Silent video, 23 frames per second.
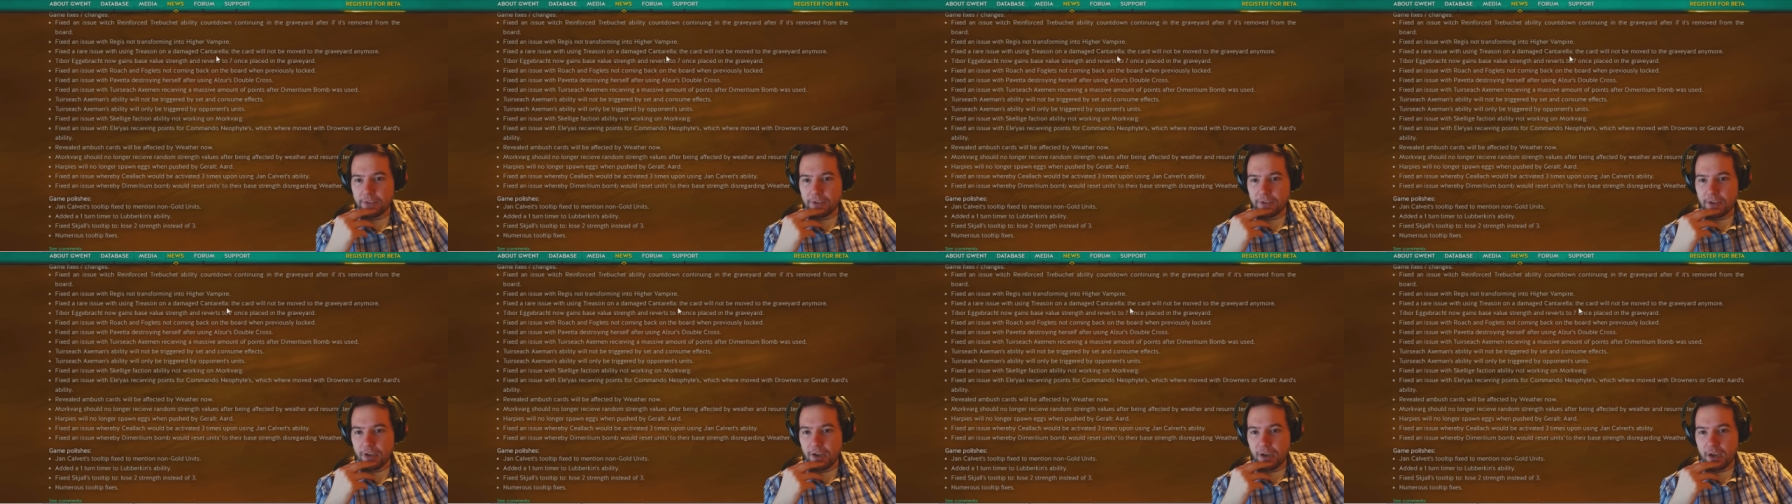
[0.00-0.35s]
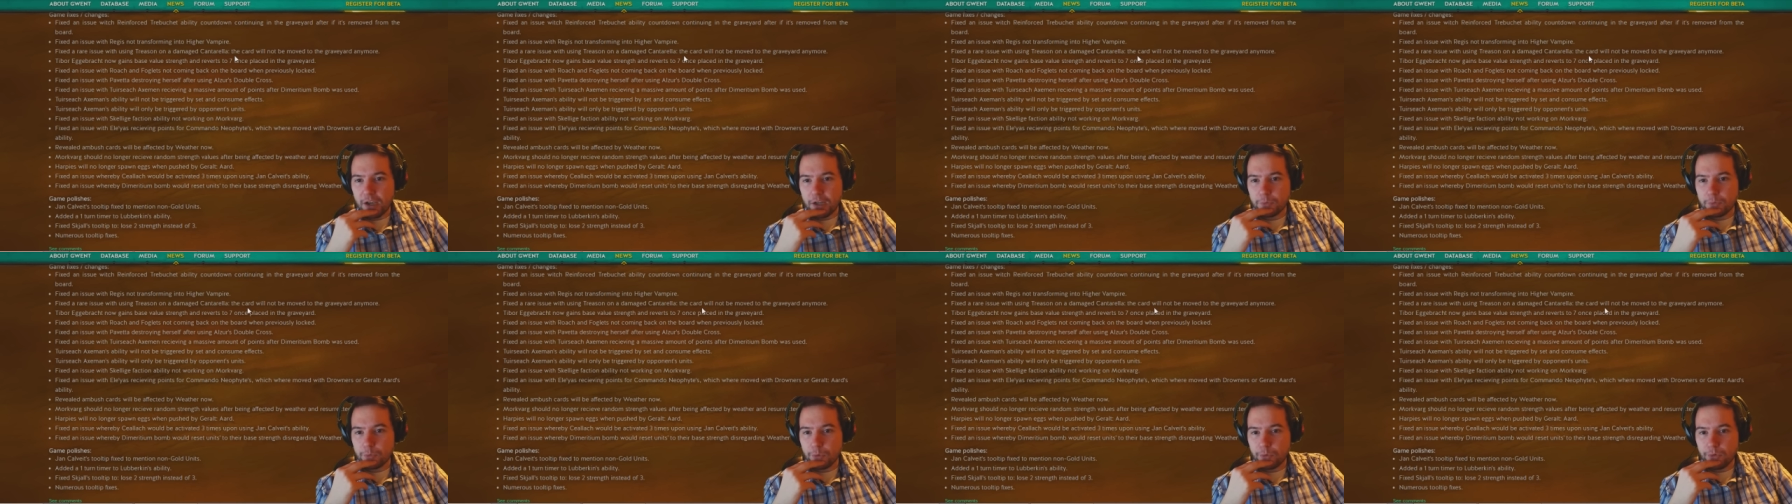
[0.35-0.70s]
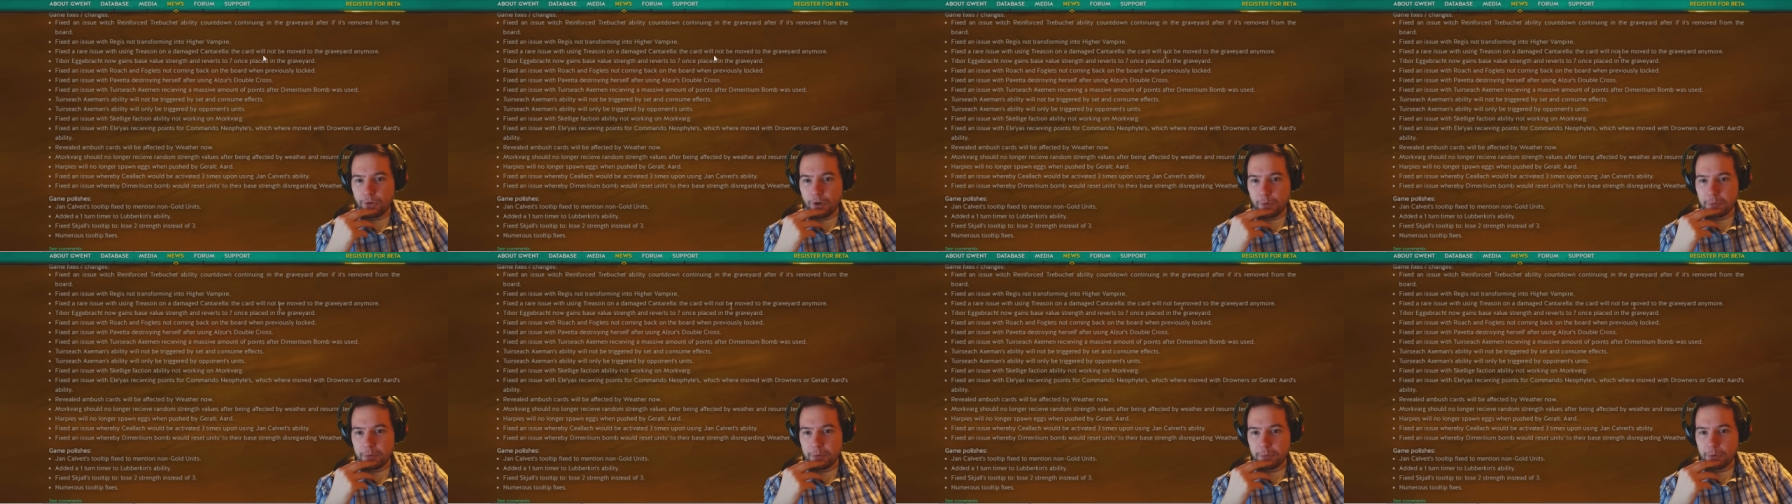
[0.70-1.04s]
The card will
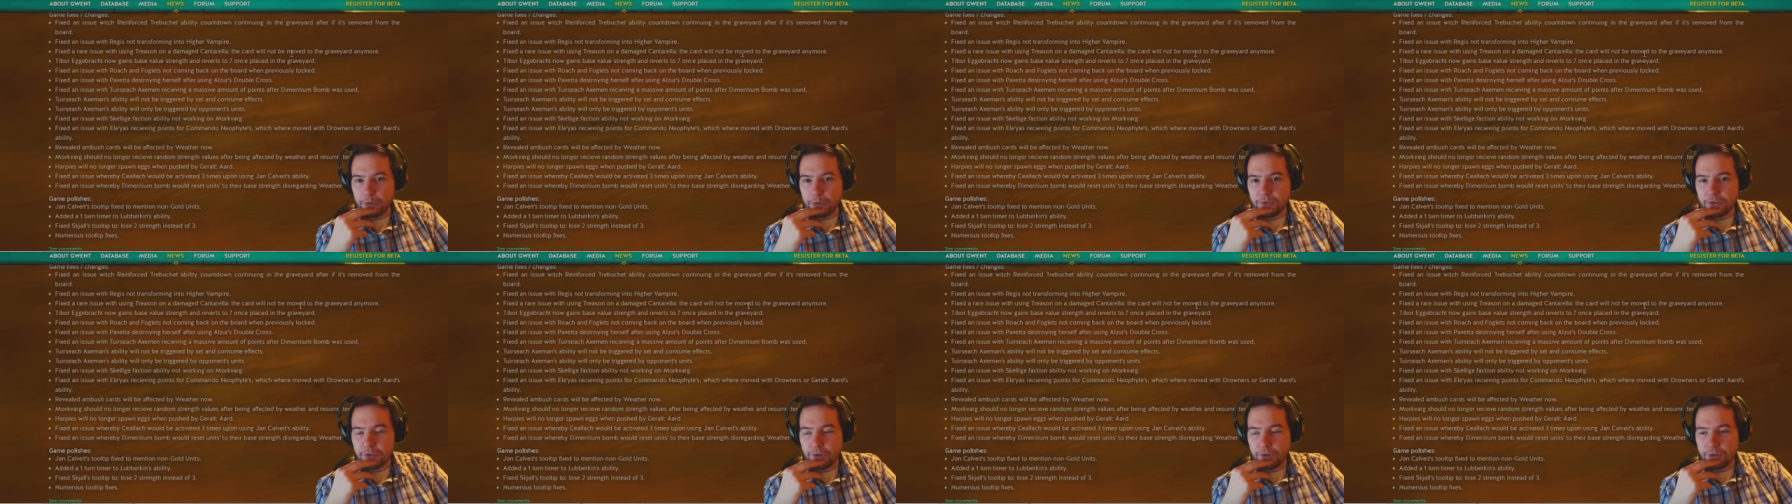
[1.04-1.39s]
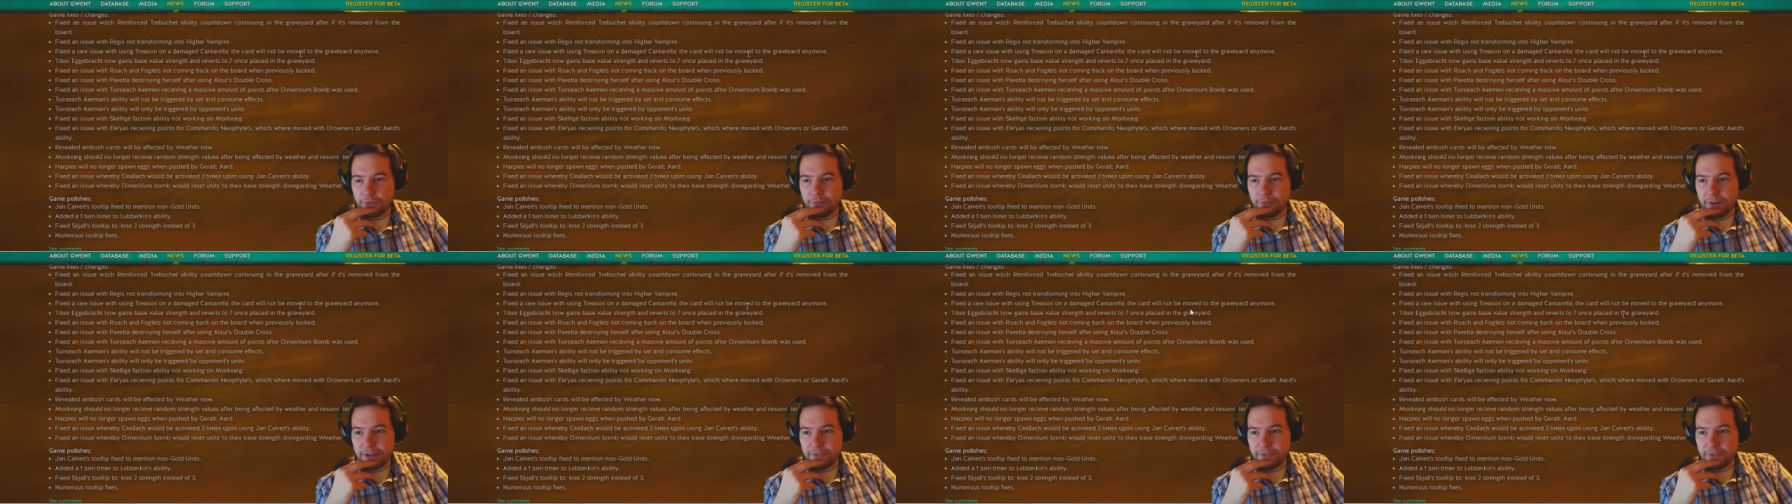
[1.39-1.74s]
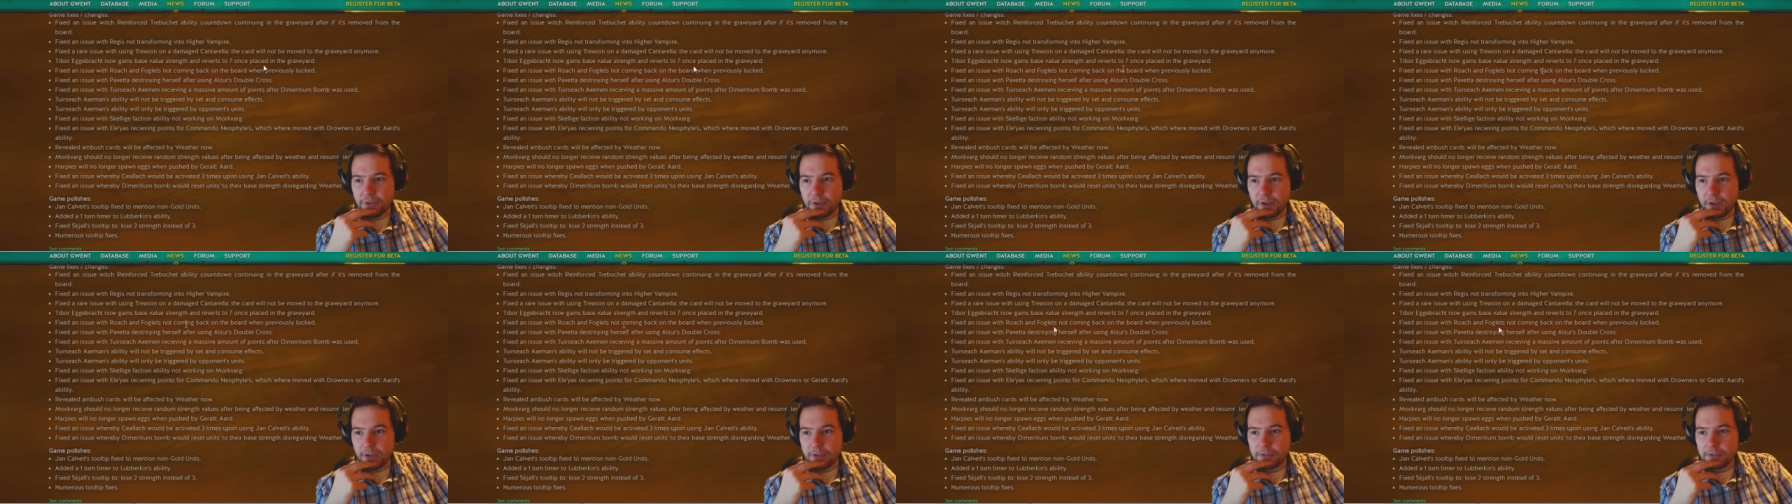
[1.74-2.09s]
not be moved to the
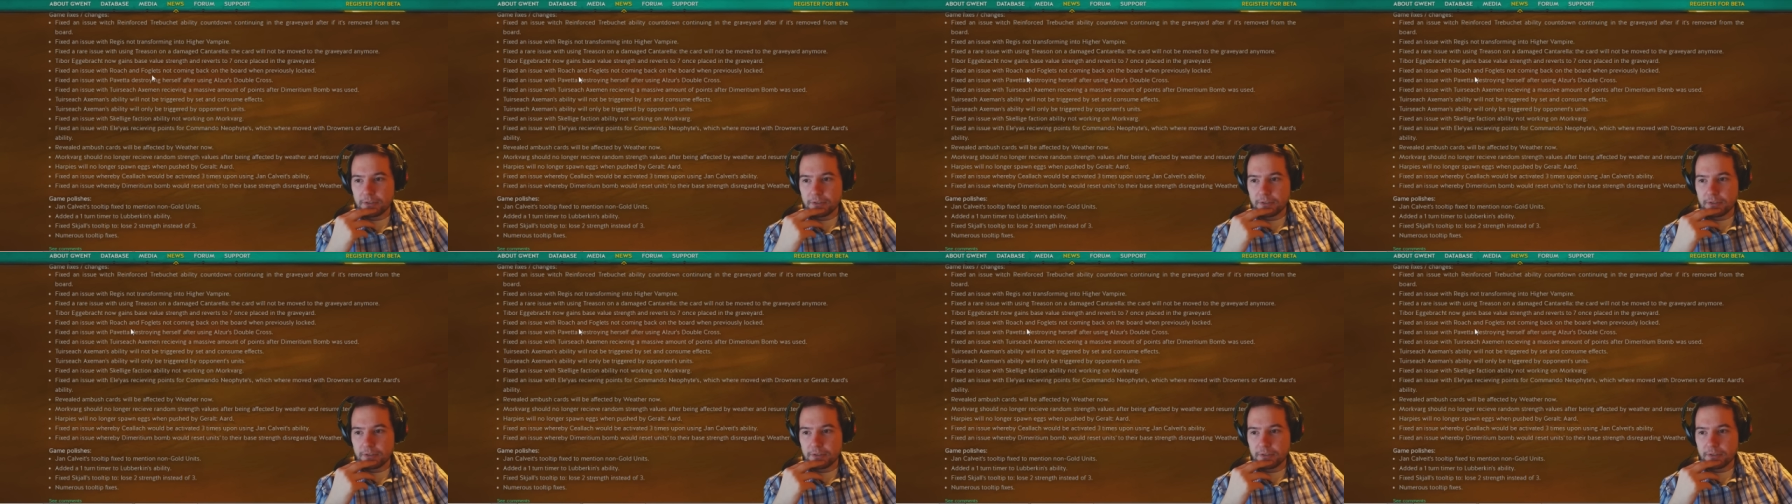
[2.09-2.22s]
graveyard.